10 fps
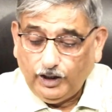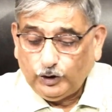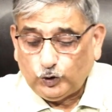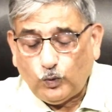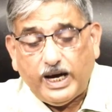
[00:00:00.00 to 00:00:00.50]

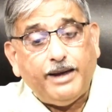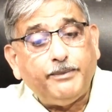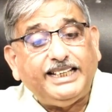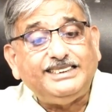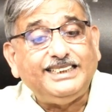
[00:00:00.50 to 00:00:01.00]
So why am
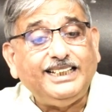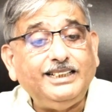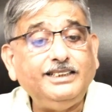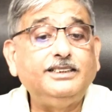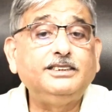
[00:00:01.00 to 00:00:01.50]
I
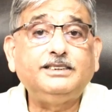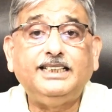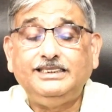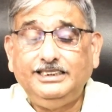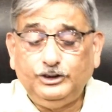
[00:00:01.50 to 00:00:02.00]
stating this?
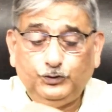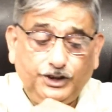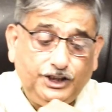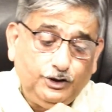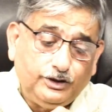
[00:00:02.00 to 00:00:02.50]
That these
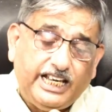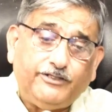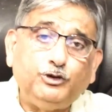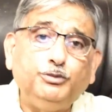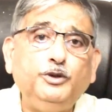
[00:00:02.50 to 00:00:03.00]
videos
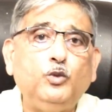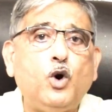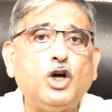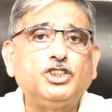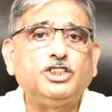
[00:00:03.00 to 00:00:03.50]
have to be
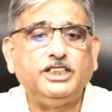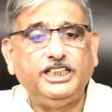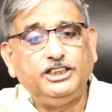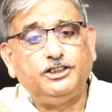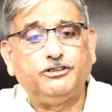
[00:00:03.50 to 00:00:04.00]
watched
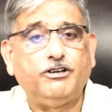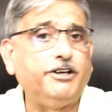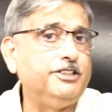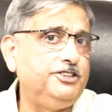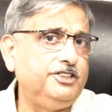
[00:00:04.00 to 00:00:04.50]
in
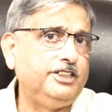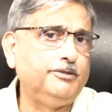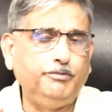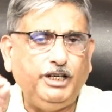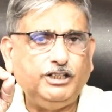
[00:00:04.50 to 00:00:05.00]
chronology.
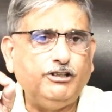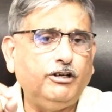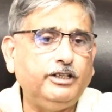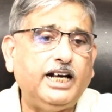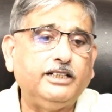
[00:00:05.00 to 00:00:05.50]
Make
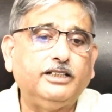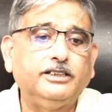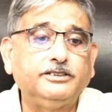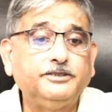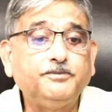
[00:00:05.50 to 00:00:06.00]
your
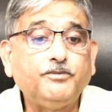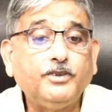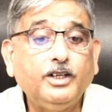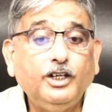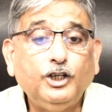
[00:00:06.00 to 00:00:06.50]
datas.
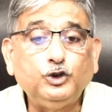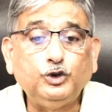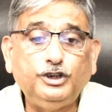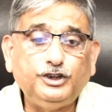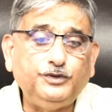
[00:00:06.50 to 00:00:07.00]
So
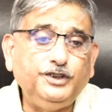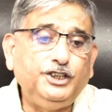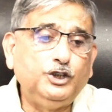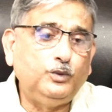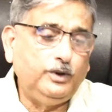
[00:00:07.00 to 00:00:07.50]
this
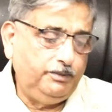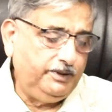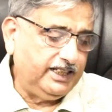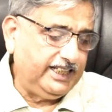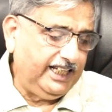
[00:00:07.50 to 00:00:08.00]
video will
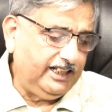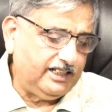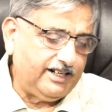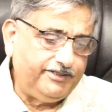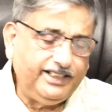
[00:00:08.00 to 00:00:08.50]
be again
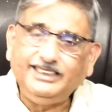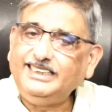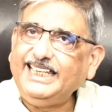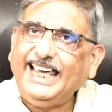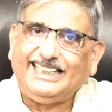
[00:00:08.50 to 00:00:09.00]
covering
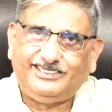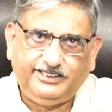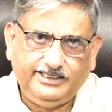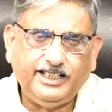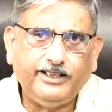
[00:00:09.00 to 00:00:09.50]
the
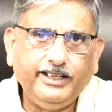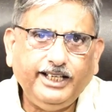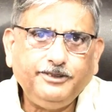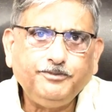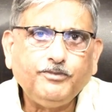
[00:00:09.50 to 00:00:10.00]
STR
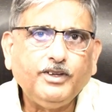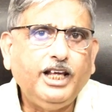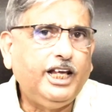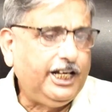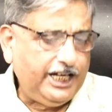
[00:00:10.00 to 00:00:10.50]
rate.
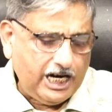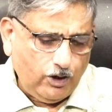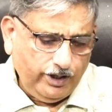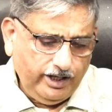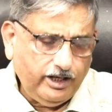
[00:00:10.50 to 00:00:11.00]

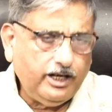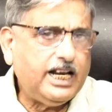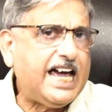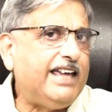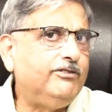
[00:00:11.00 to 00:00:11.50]
Now
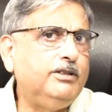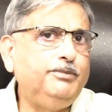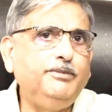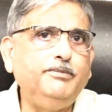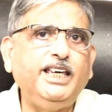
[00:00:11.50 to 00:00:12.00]
here I will
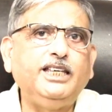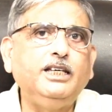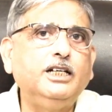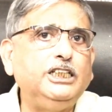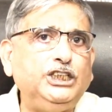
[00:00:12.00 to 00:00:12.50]
be
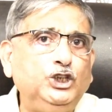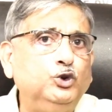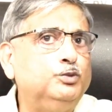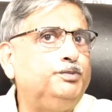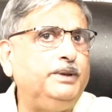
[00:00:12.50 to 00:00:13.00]
making a
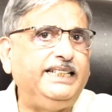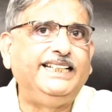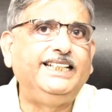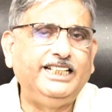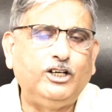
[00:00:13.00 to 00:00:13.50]
new
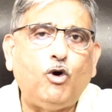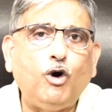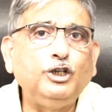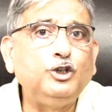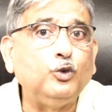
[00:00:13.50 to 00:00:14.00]
pleading
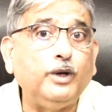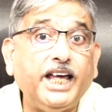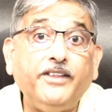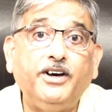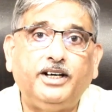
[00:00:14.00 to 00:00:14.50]

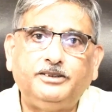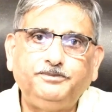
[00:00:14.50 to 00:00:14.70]
altogether.